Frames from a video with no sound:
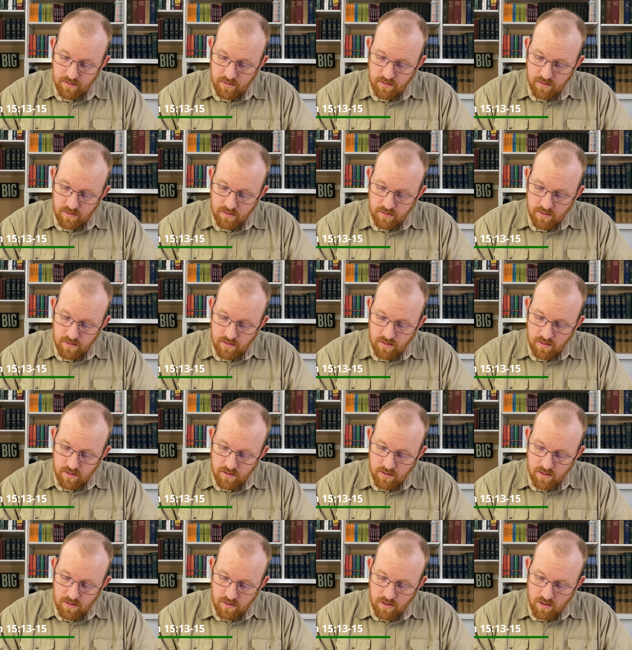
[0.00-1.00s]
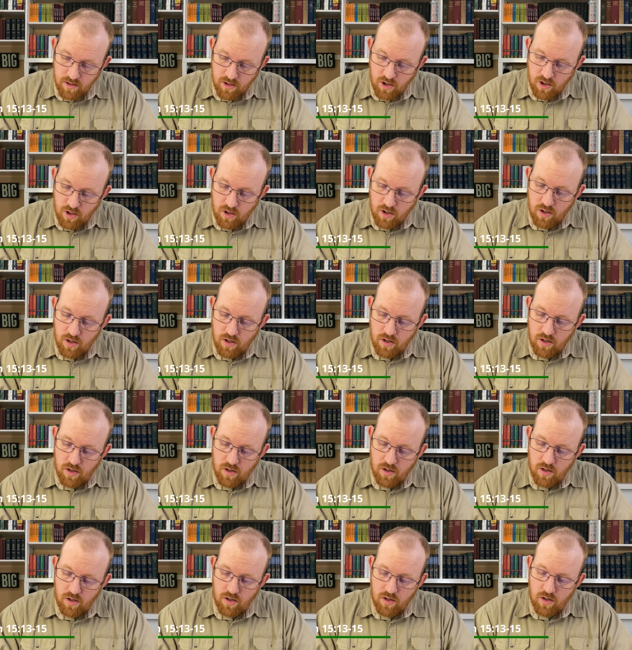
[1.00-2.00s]

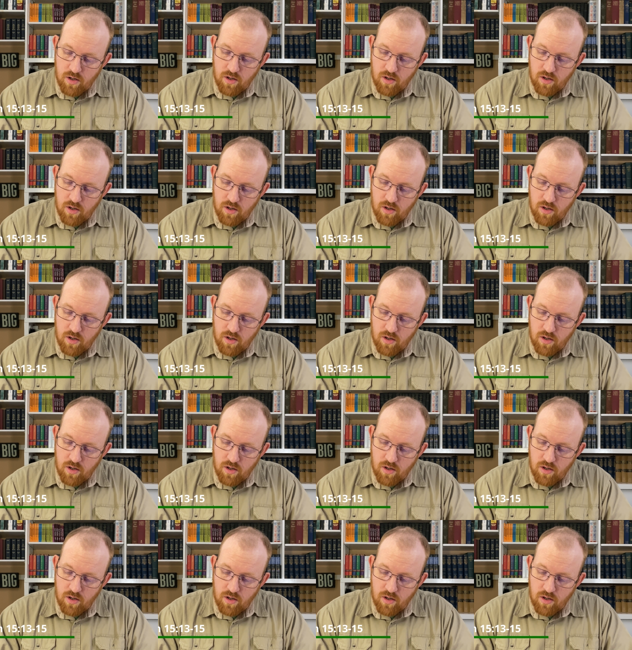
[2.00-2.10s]
[no speech]